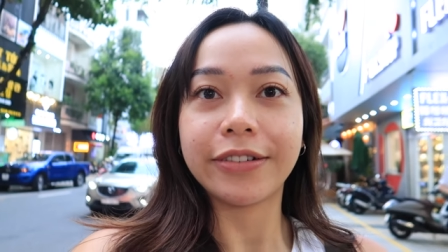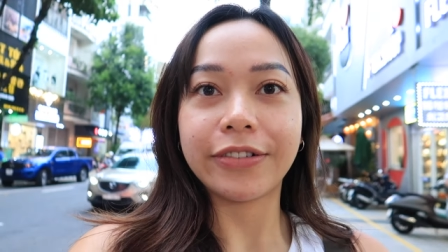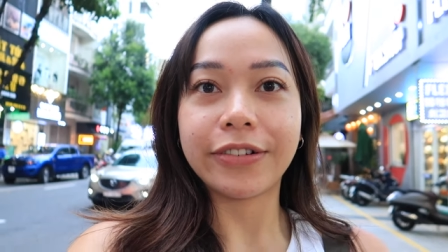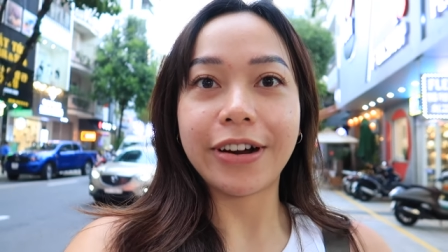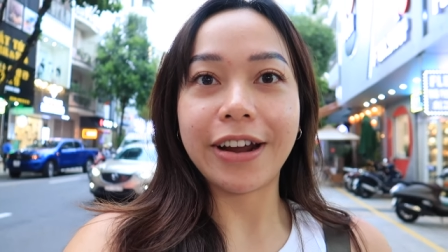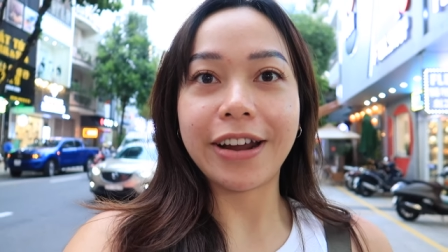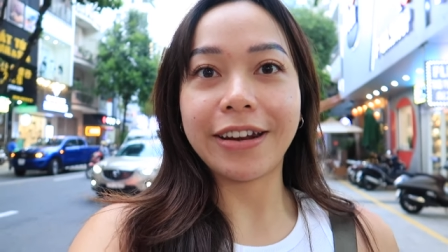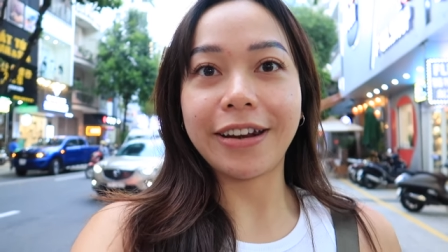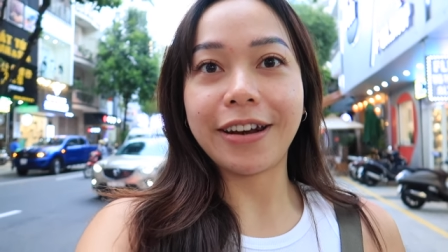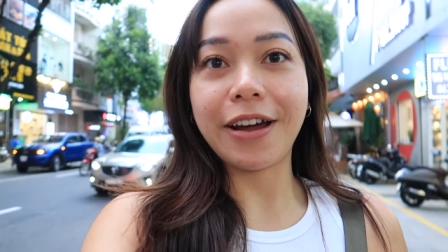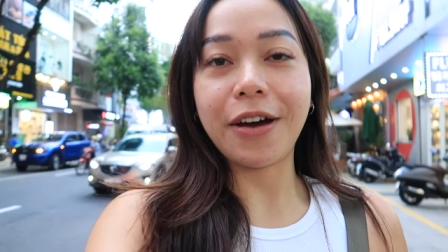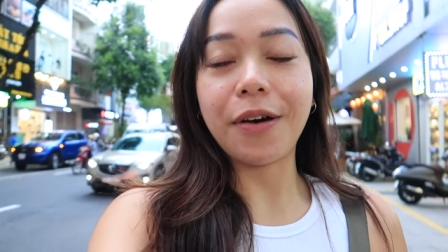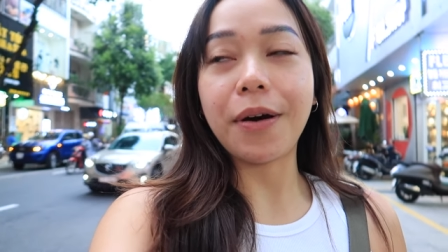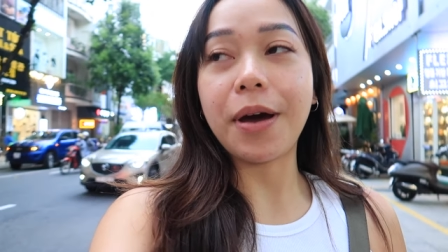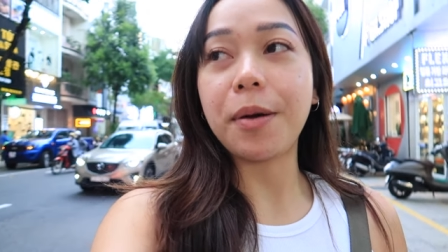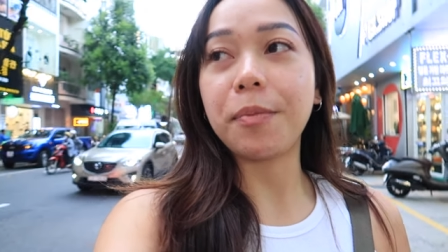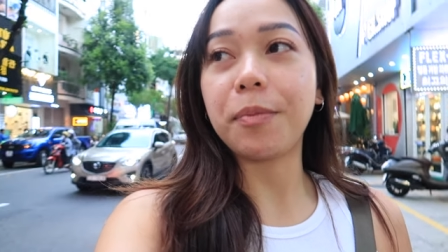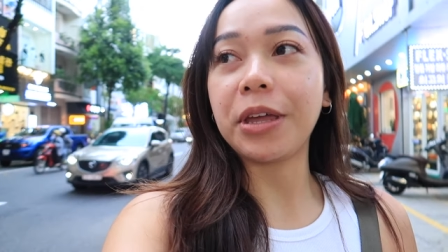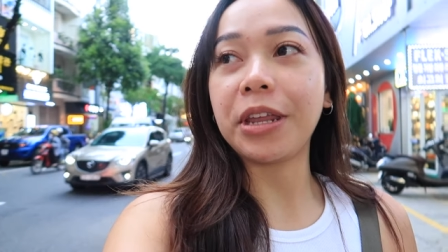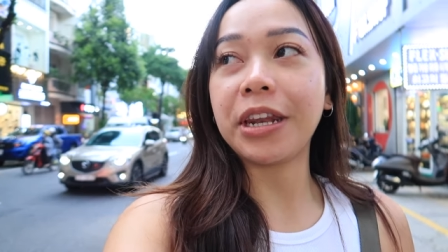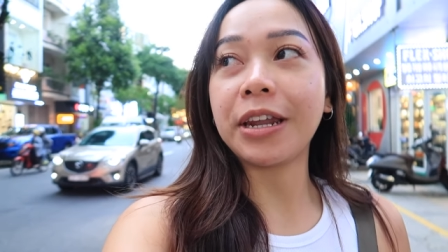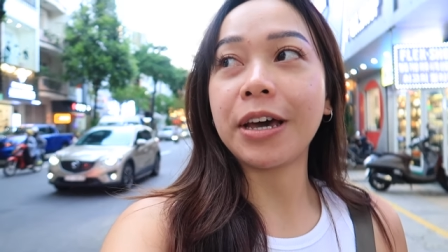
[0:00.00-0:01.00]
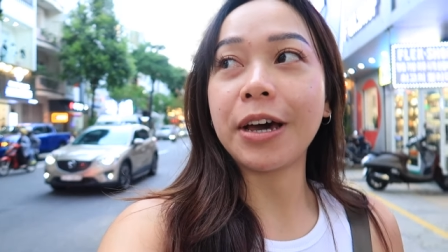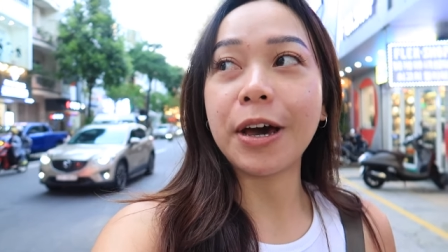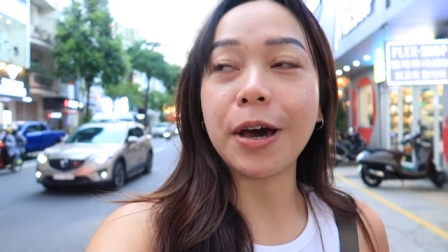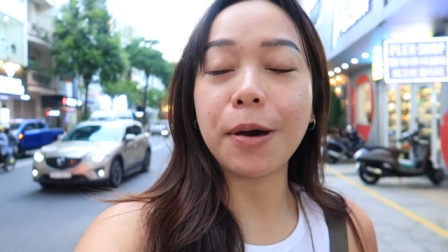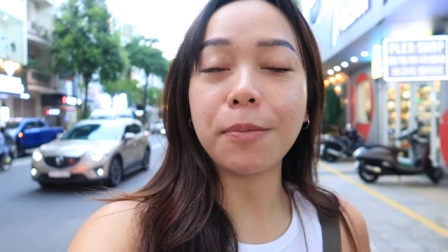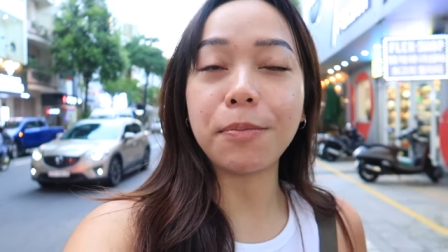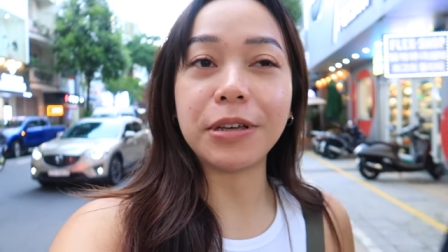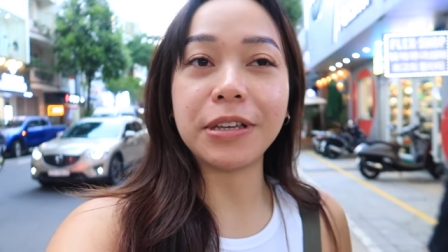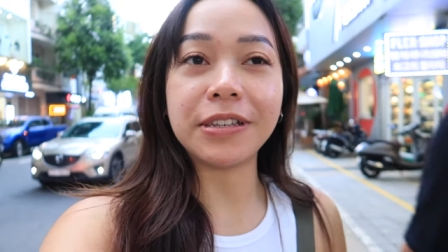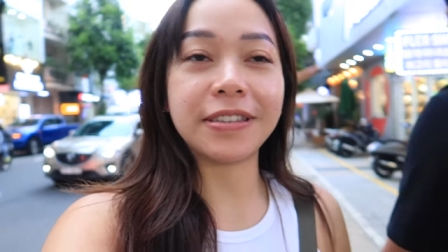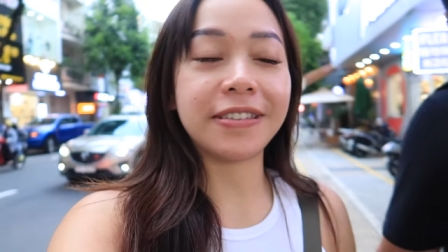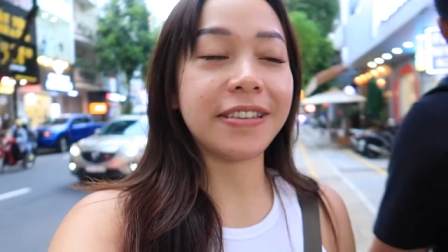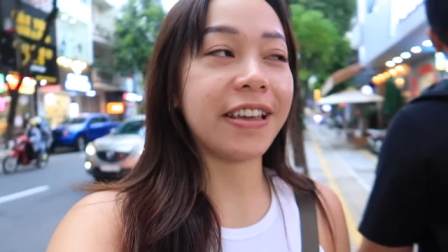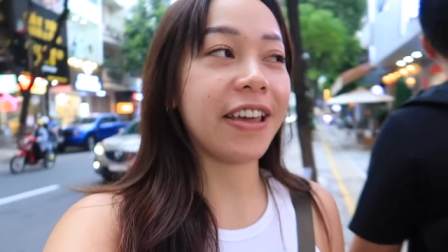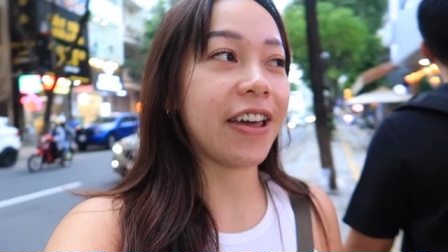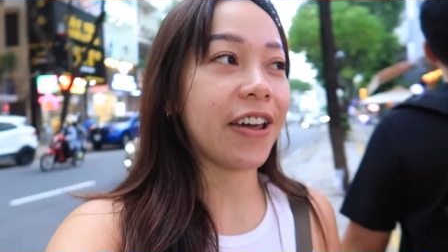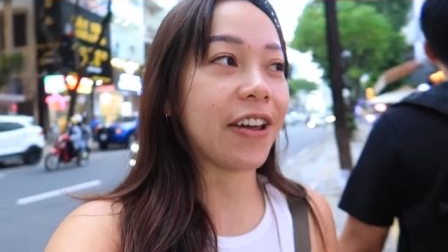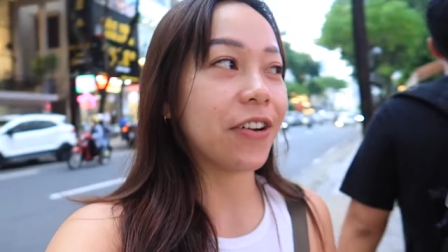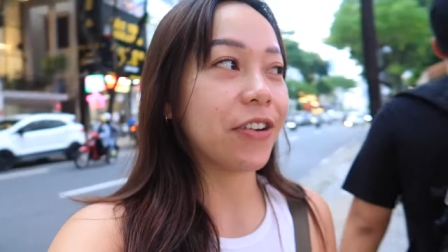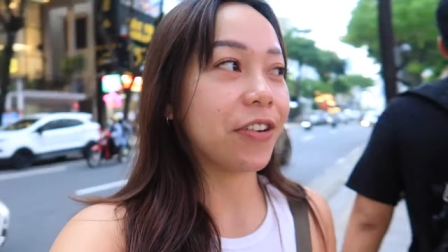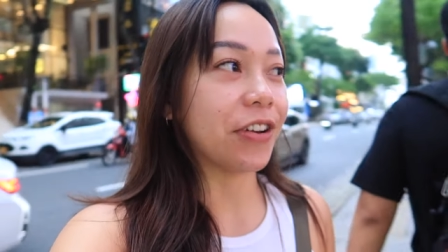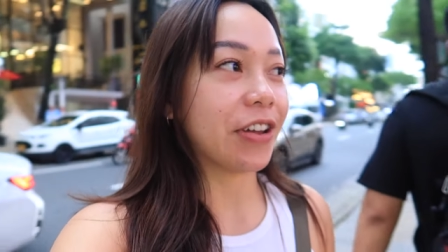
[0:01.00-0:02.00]
Right now I'm in the busy
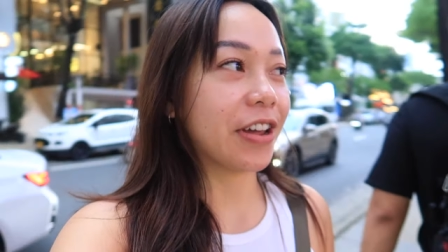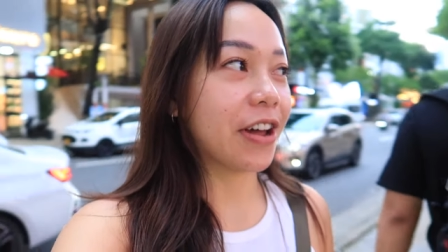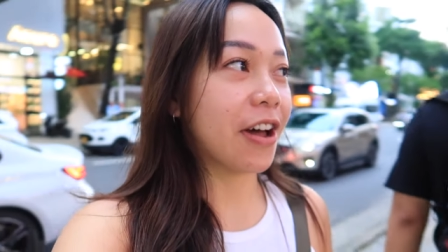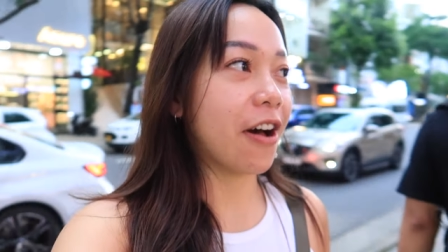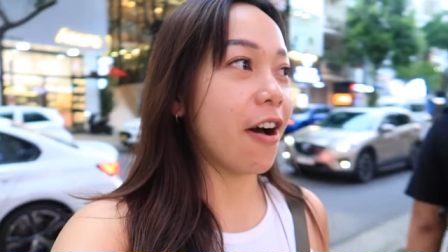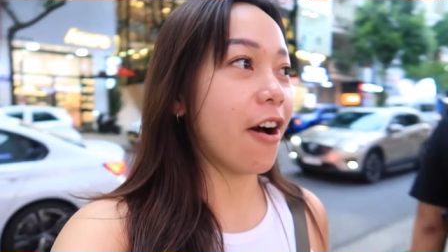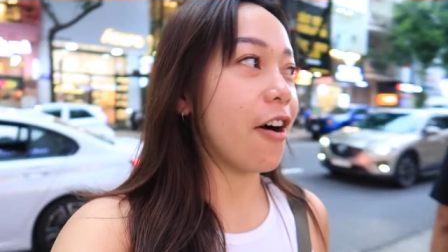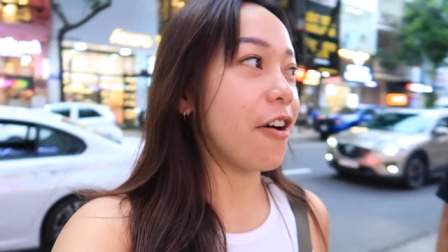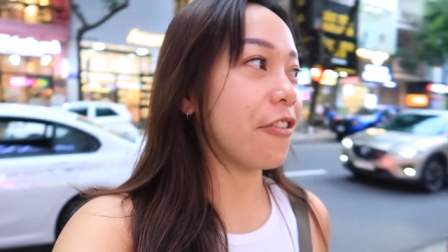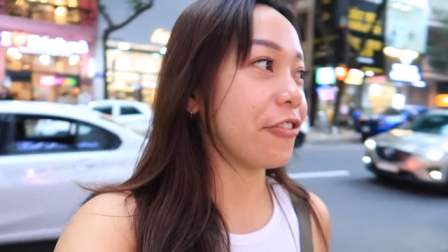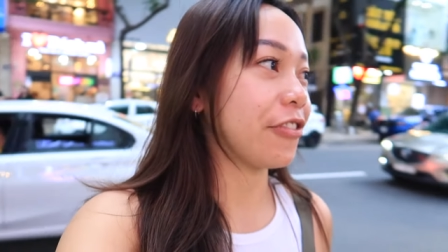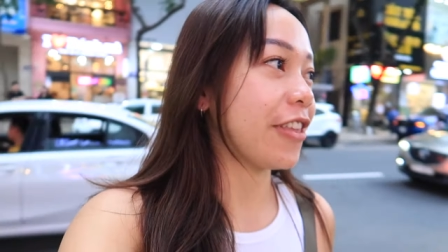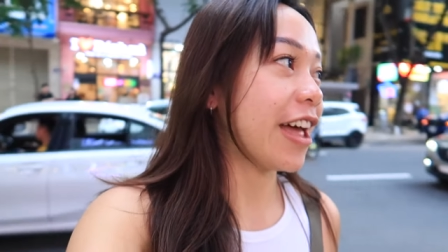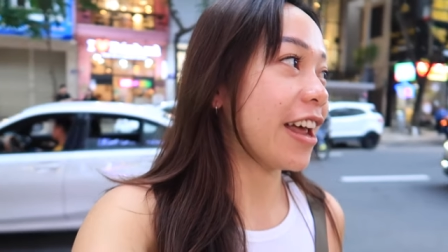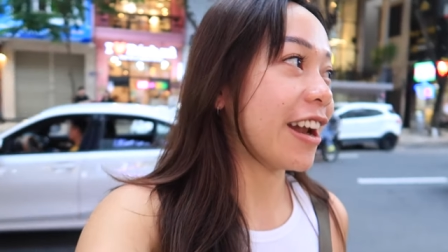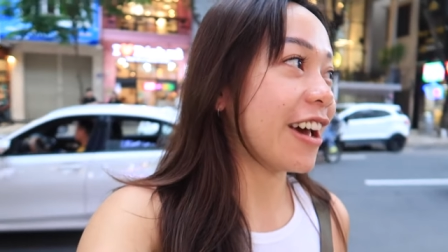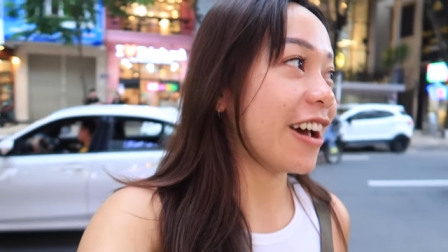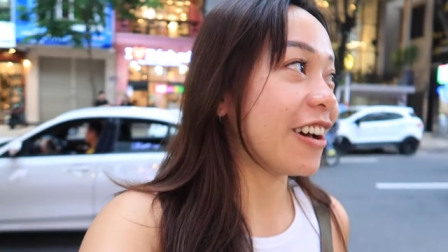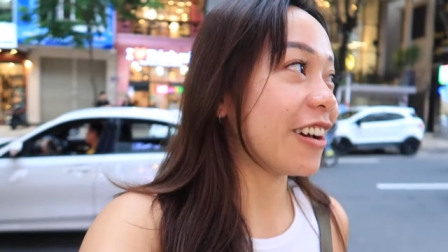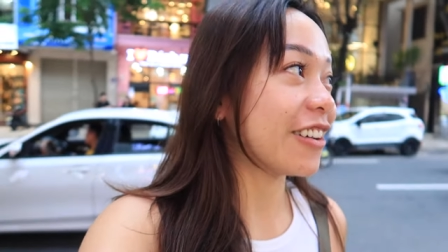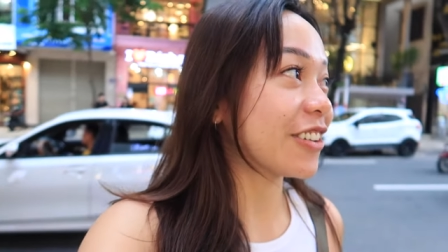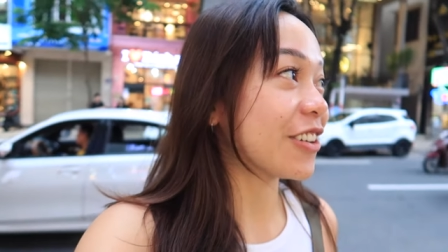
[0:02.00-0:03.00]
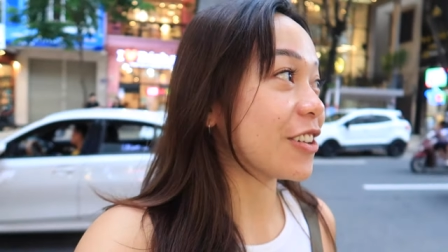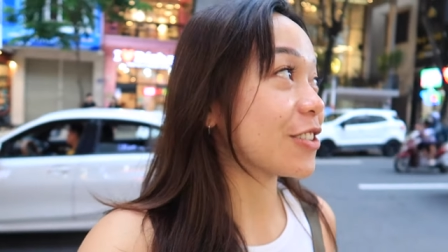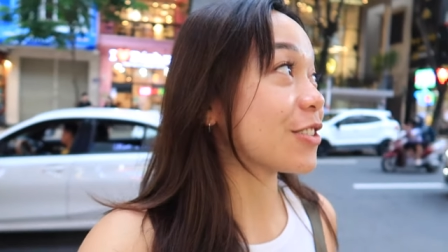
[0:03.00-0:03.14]
area of Danang.